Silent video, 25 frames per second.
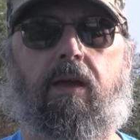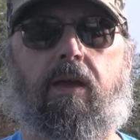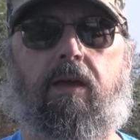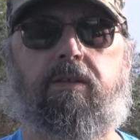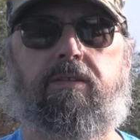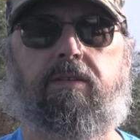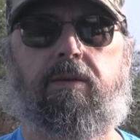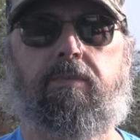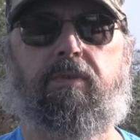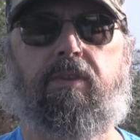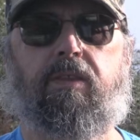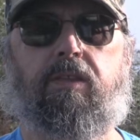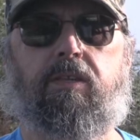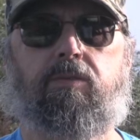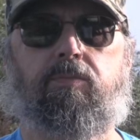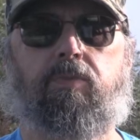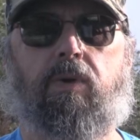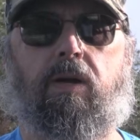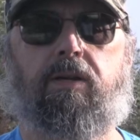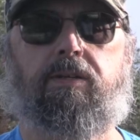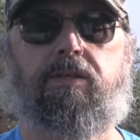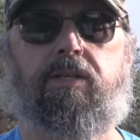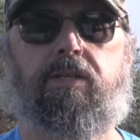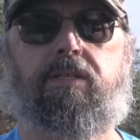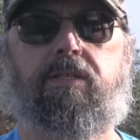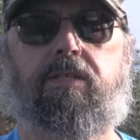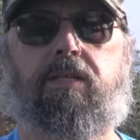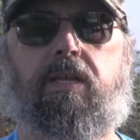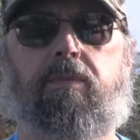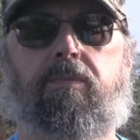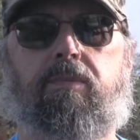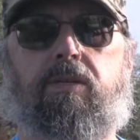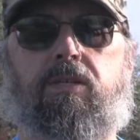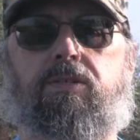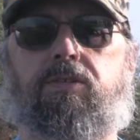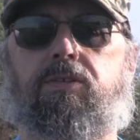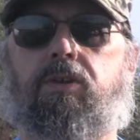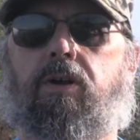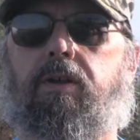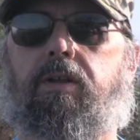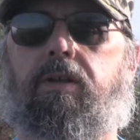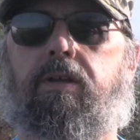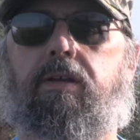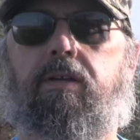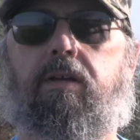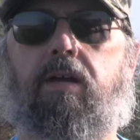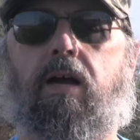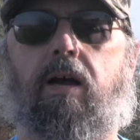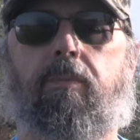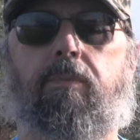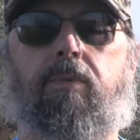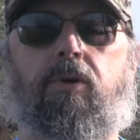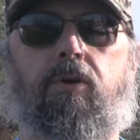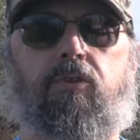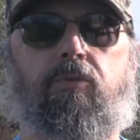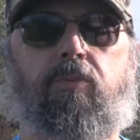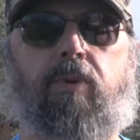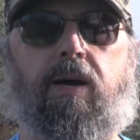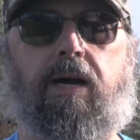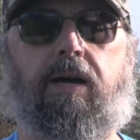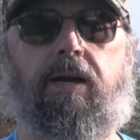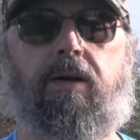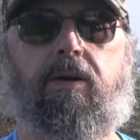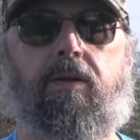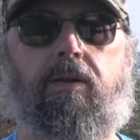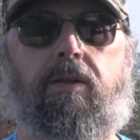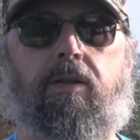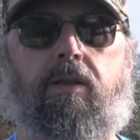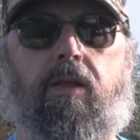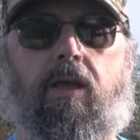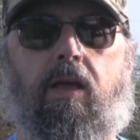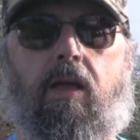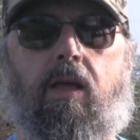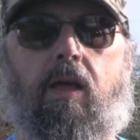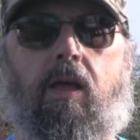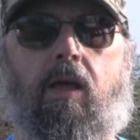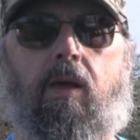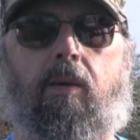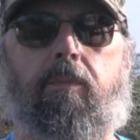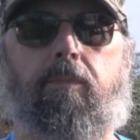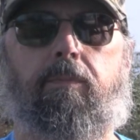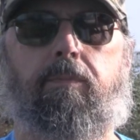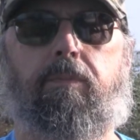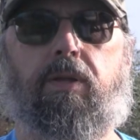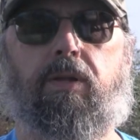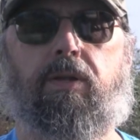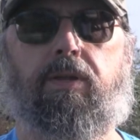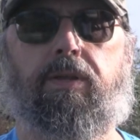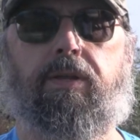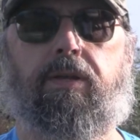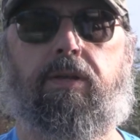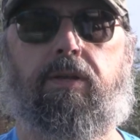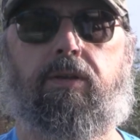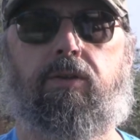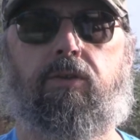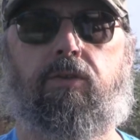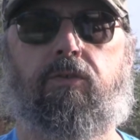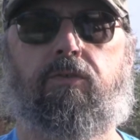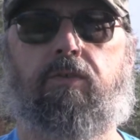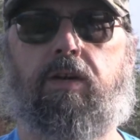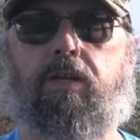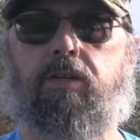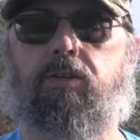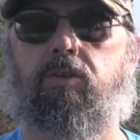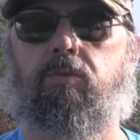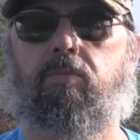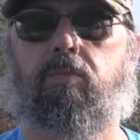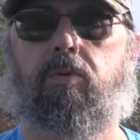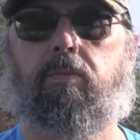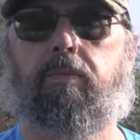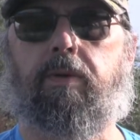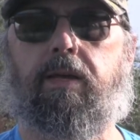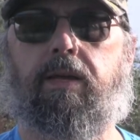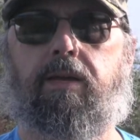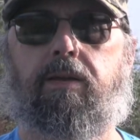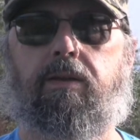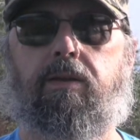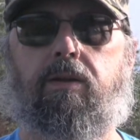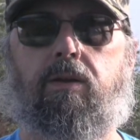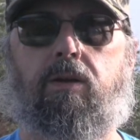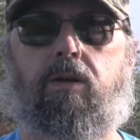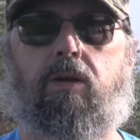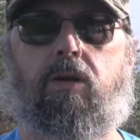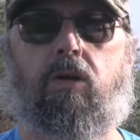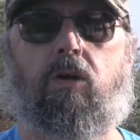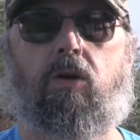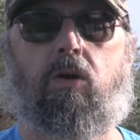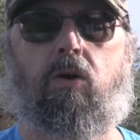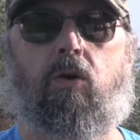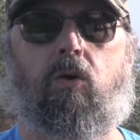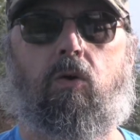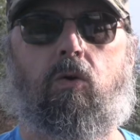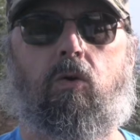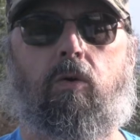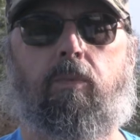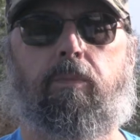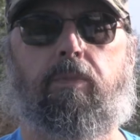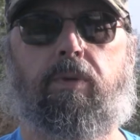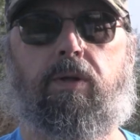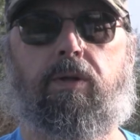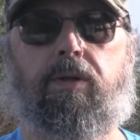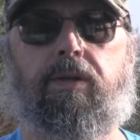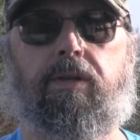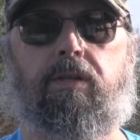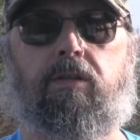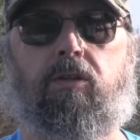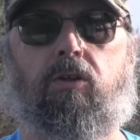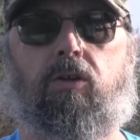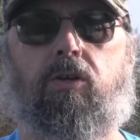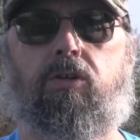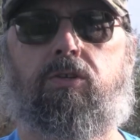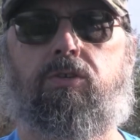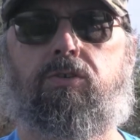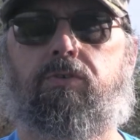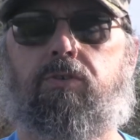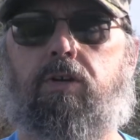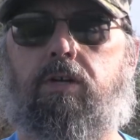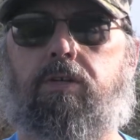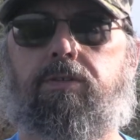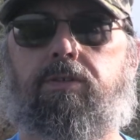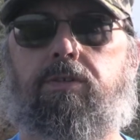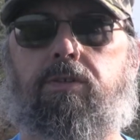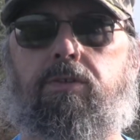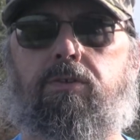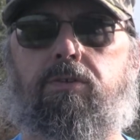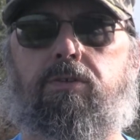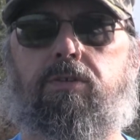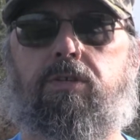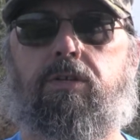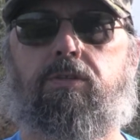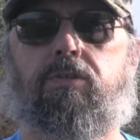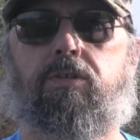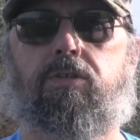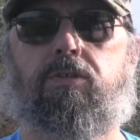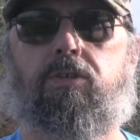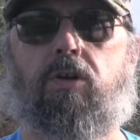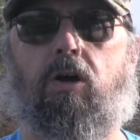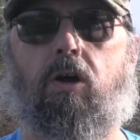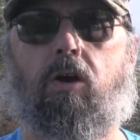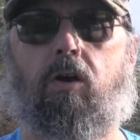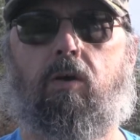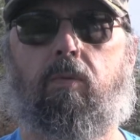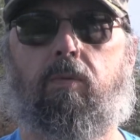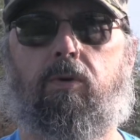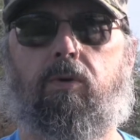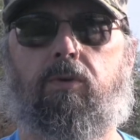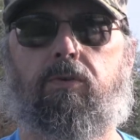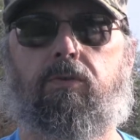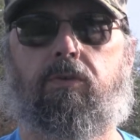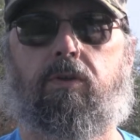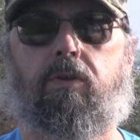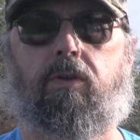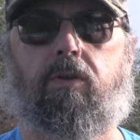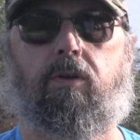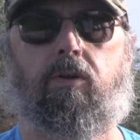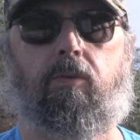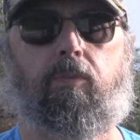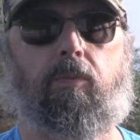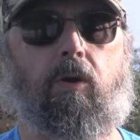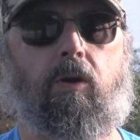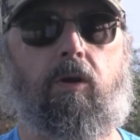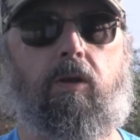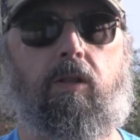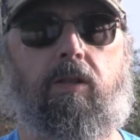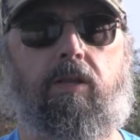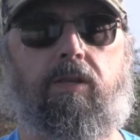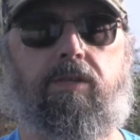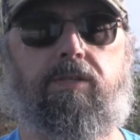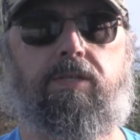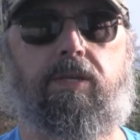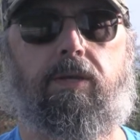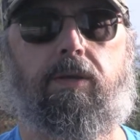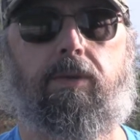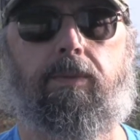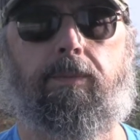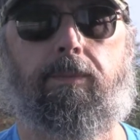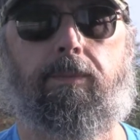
Some of these projects can be starting a compost pile, building a new vegetable bed, or building large structures such as arbors or pergolas.